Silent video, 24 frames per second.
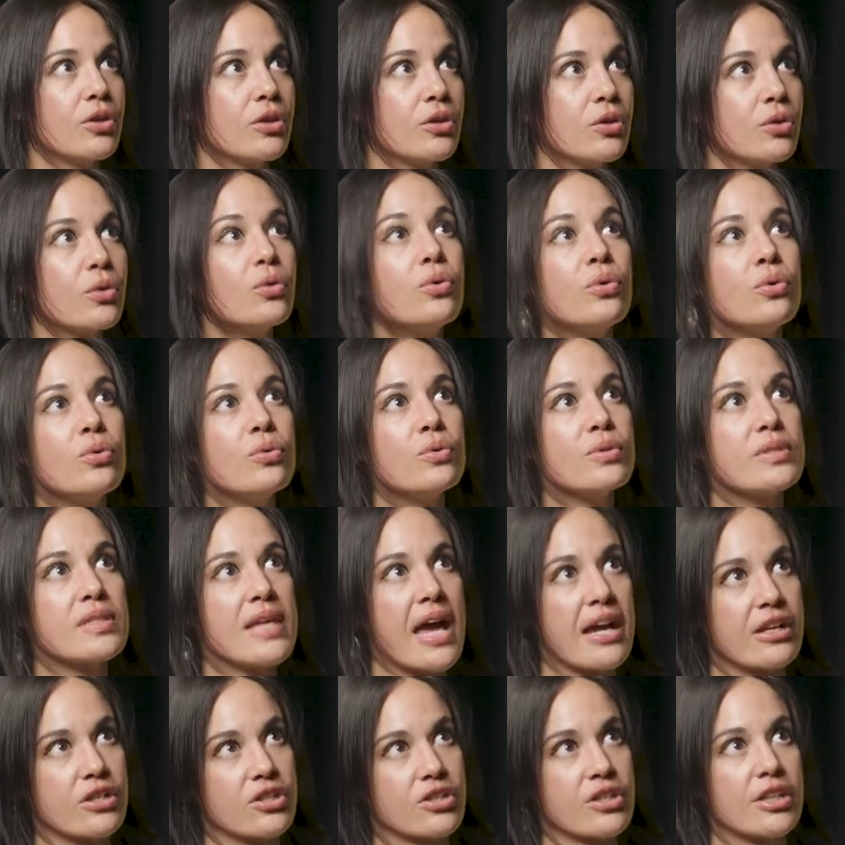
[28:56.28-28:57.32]
who is
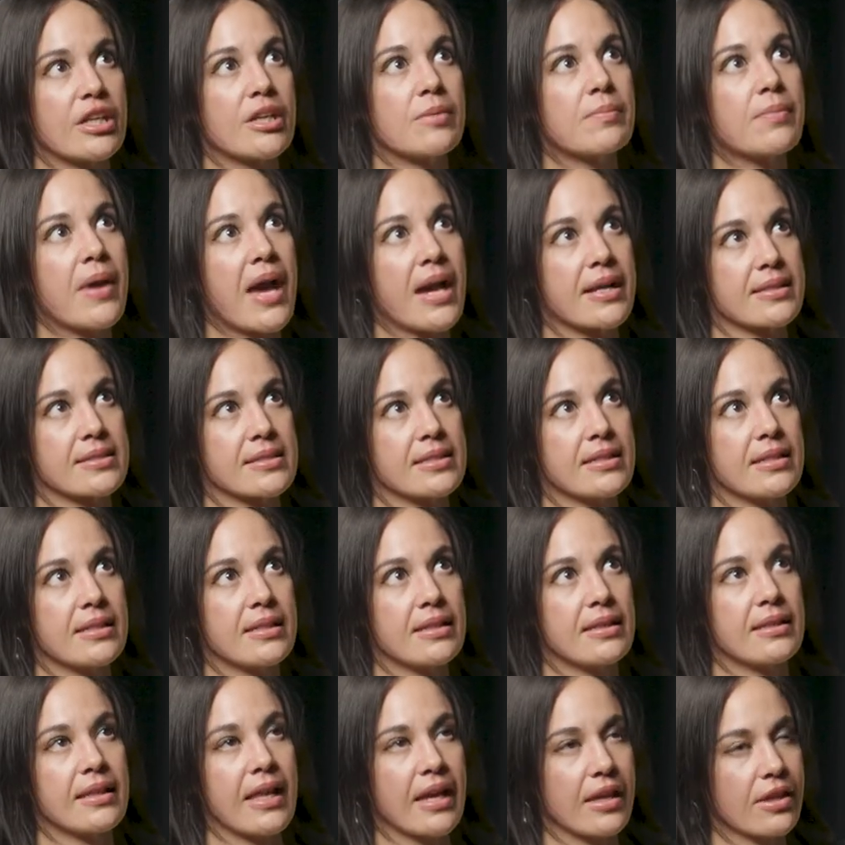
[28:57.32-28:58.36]
actually impacted?
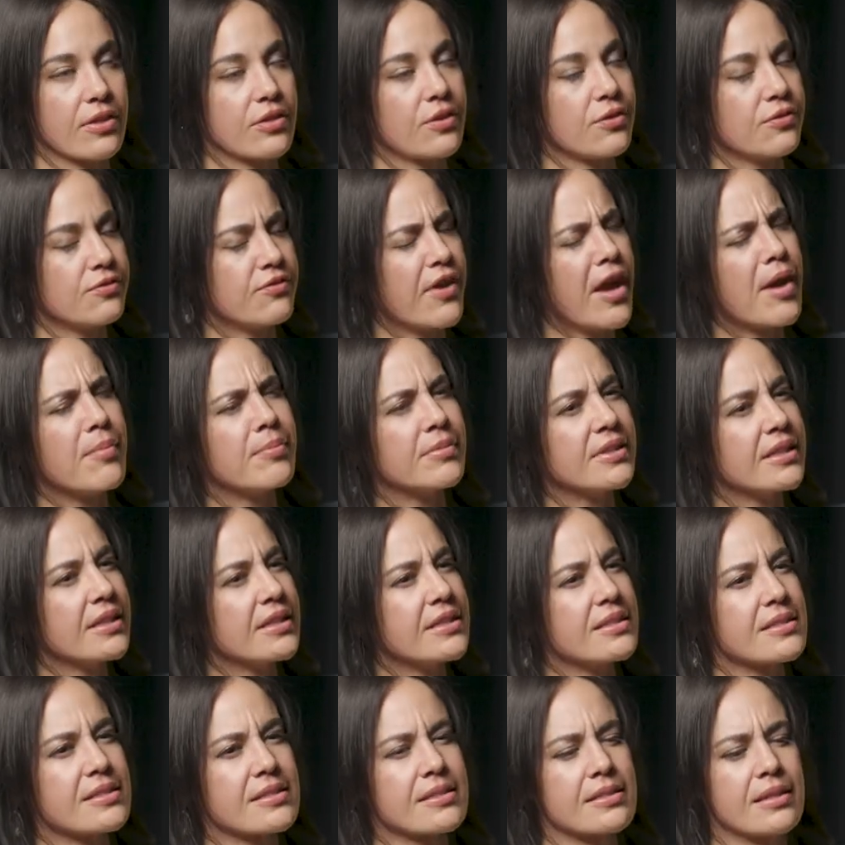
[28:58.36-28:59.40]
Like, their
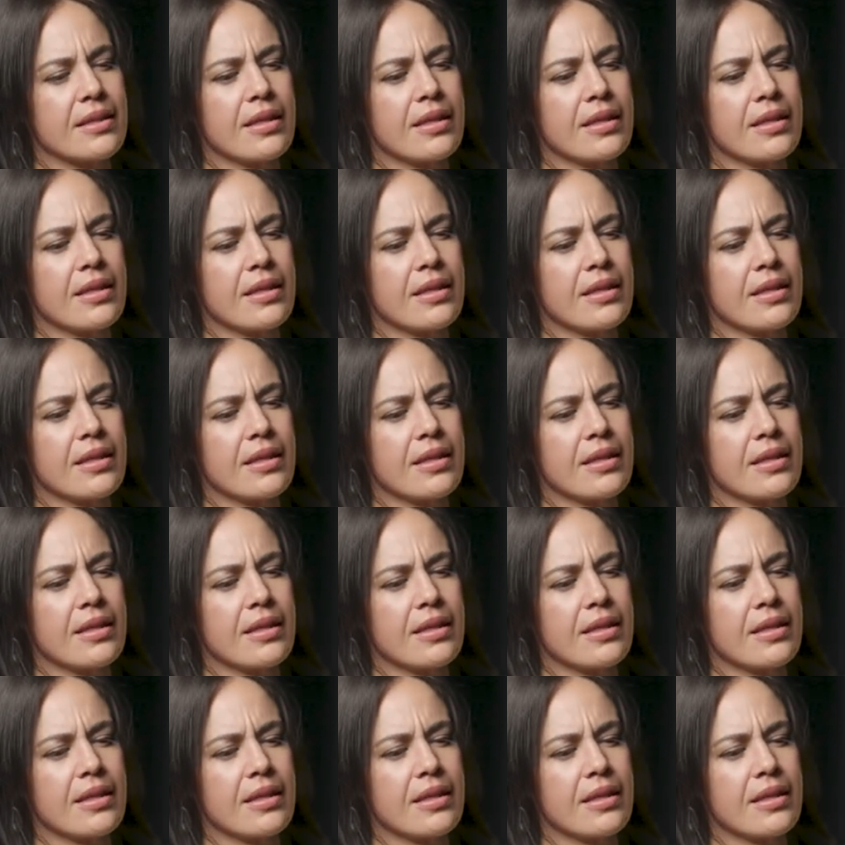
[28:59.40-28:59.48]
families,